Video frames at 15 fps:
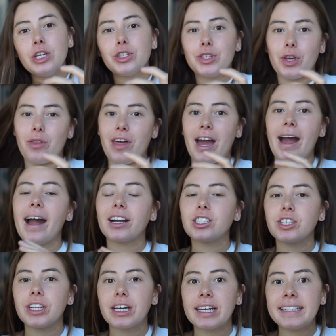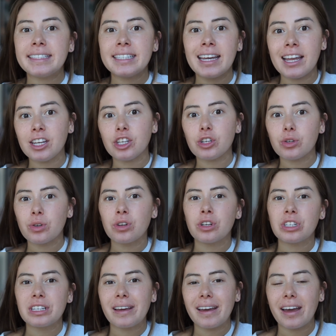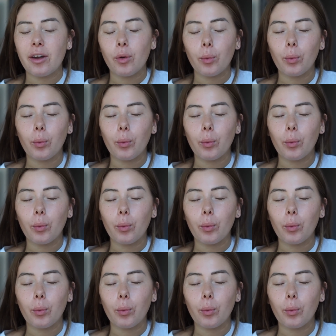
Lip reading: so that actually continued to get